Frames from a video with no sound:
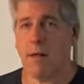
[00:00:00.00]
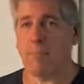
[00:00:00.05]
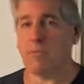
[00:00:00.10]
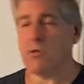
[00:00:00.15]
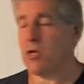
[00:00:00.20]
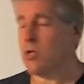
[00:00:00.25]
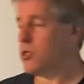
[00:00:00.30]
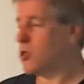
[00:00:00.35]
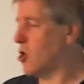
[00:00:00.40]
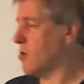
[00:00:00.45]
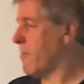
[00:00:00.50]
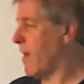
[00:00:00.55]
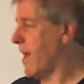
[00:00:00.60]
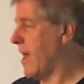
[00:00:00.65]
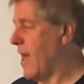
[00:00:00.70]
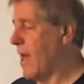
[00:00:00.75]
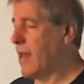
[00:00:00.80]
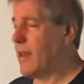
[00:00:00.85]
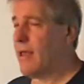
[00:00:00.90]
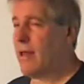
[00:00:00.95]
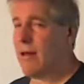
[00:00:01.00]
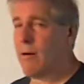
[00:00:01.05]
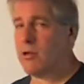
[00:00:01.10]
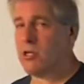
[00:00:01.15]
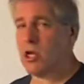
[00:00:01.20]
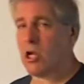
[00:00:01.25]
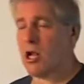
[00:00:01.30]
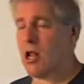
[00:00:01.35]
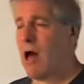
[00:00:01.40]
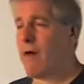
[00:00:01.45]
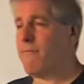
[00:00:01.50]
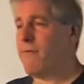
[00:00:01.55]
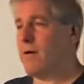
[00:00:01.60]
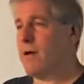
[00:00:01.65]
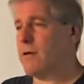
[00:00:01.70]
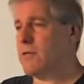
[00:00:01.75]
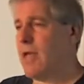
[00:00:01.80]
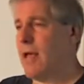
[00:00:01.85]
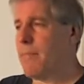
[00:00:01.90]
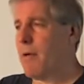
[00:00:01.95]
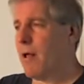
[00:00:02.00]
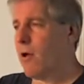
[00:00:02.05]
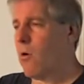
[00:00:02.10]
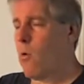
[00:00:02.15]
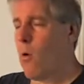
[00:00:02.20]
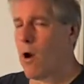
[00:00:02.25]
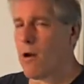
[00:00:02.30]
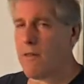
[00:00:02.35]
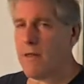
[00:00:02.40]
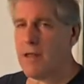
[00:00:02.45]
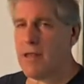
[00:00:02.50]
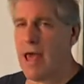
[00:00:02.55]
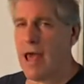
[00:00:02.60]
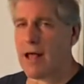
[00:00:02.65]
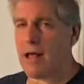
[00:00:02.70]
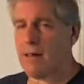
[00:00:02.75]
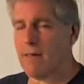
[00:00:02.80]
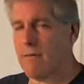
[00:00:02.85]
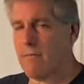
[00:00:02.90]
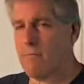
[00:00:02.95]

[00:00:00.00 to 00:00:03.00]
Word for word: So I turn my head, and I want you to cough, say about a quarter of the deck,